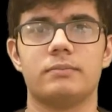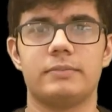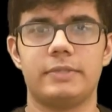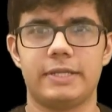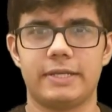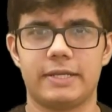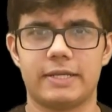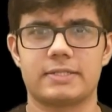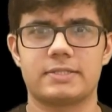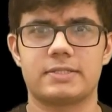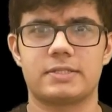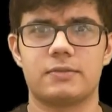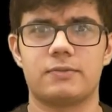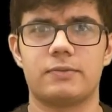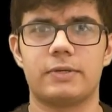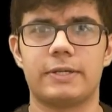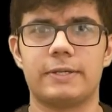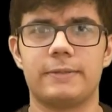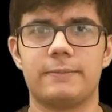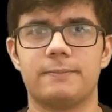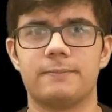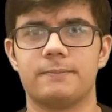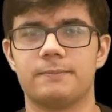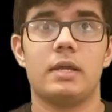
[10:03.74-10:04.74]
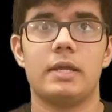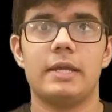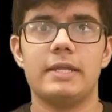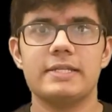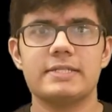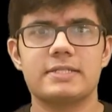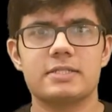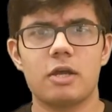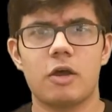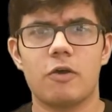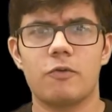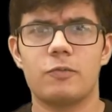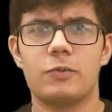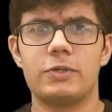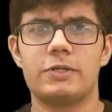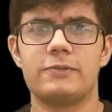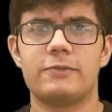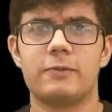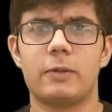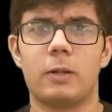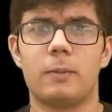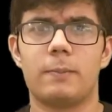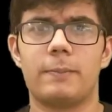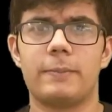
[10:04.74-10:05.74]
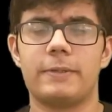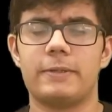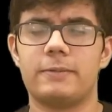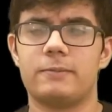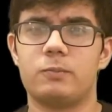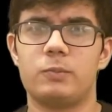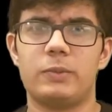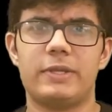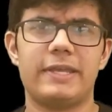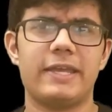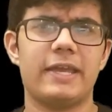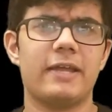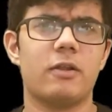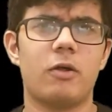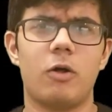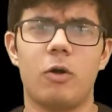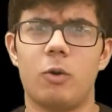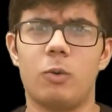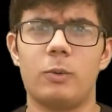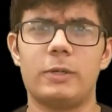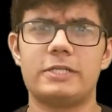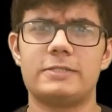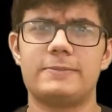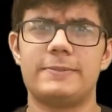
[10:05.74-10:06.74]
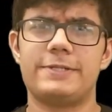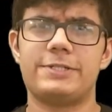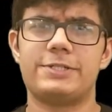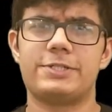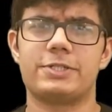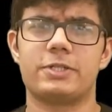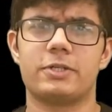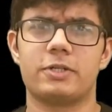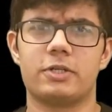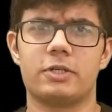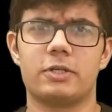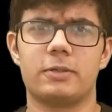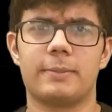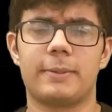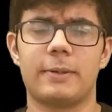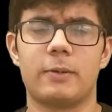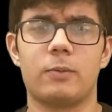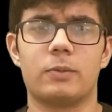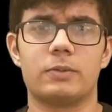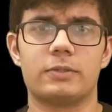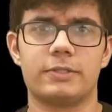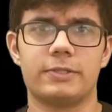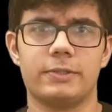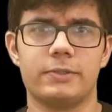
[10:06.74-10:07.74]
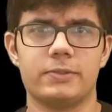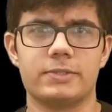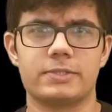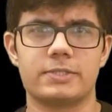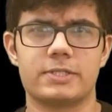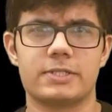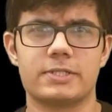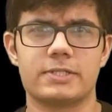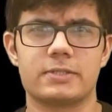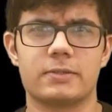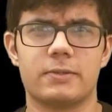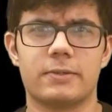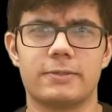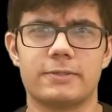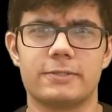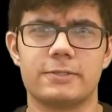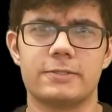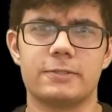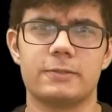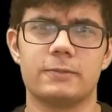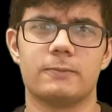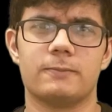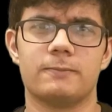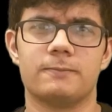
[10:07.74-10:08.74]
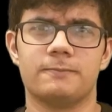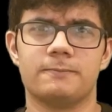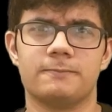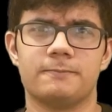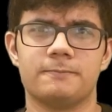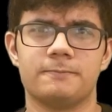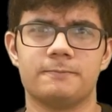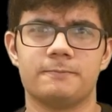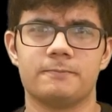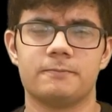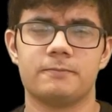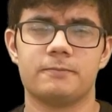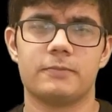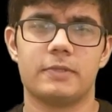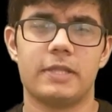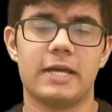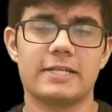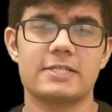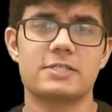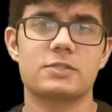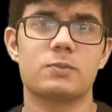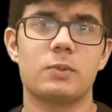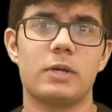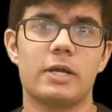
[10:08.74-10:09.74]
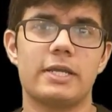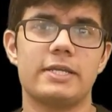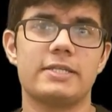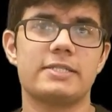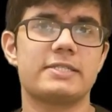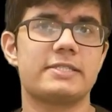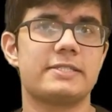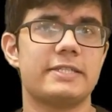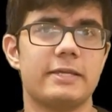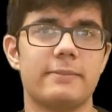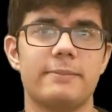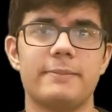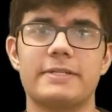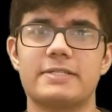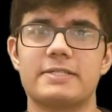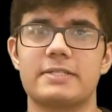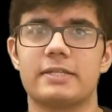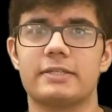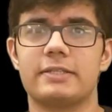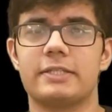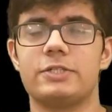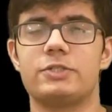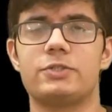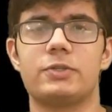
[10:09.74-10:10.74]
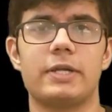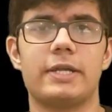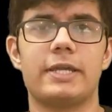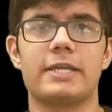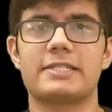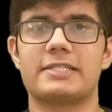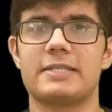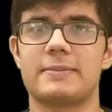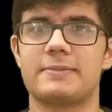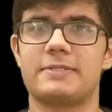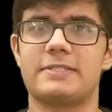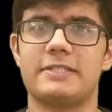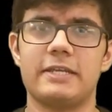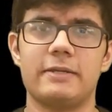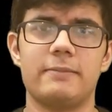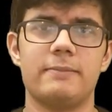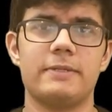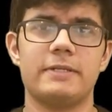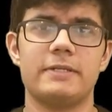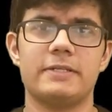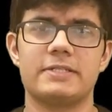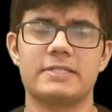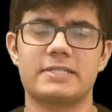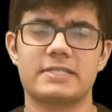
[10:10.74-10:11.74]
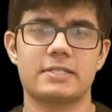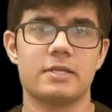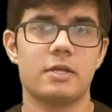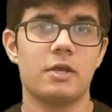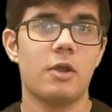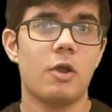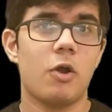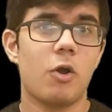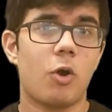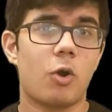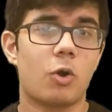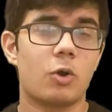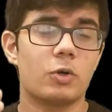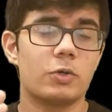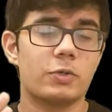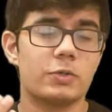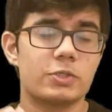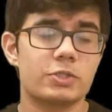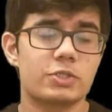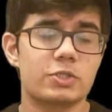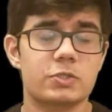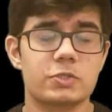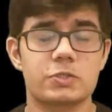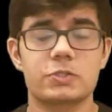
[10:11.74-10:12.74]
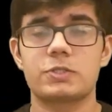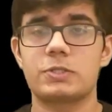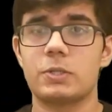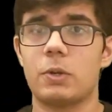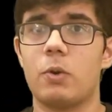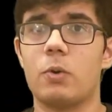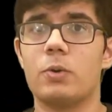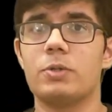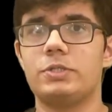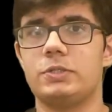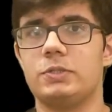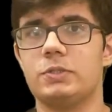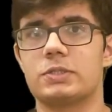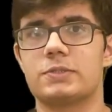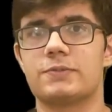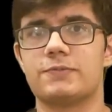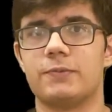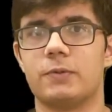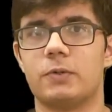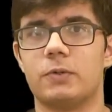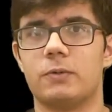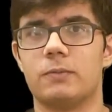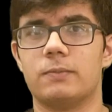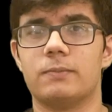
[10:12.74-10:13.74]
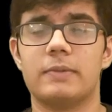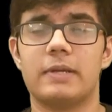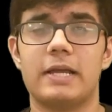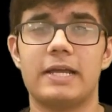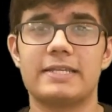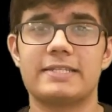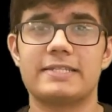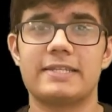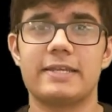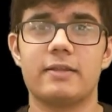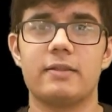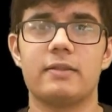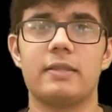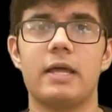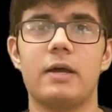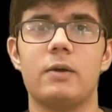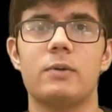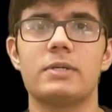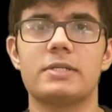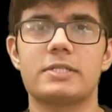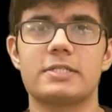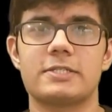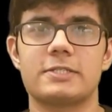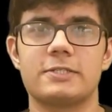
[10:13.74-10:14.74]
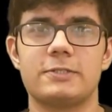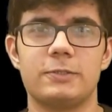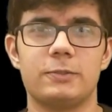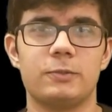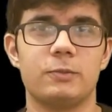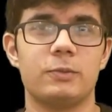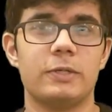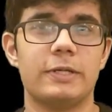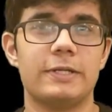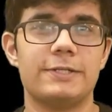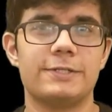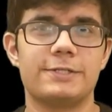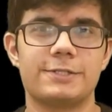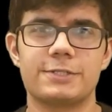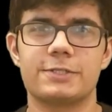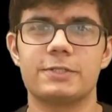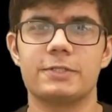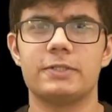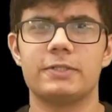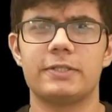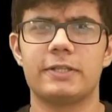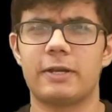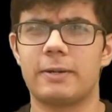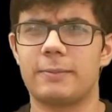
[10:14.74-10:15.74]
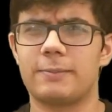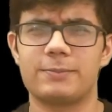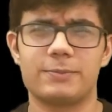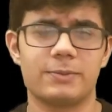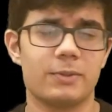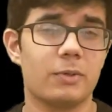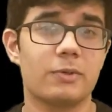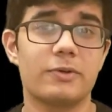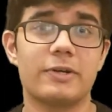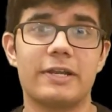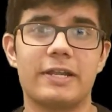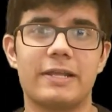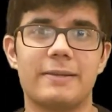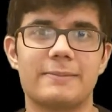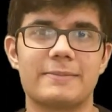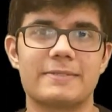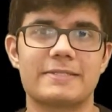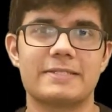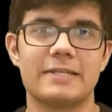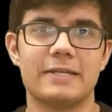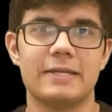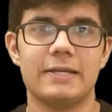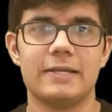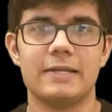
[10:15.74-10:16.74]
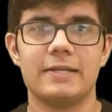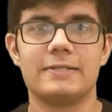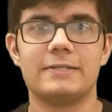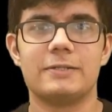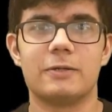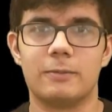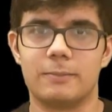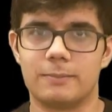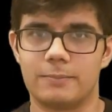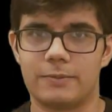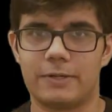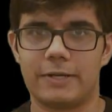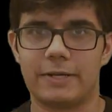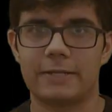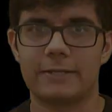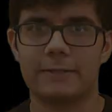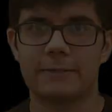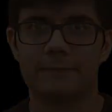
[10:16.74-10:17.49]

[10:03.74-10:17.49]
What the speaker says: he gets it right. In software development, we can't always be sure about what the user is going to do. That's why statements like the TryExcept statements are so useful, as they allow us to ensure that our programs don't break.